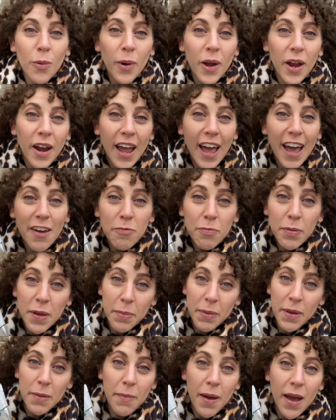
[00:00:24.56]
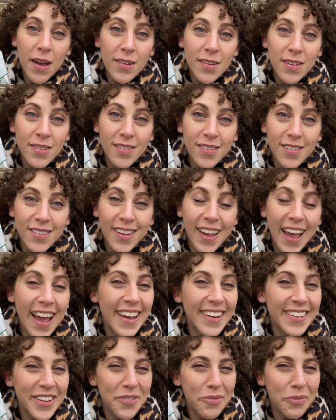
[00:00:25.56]
wear FFP masks,
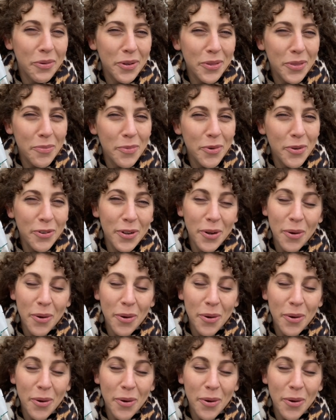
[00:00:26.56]
and if we're in the mood,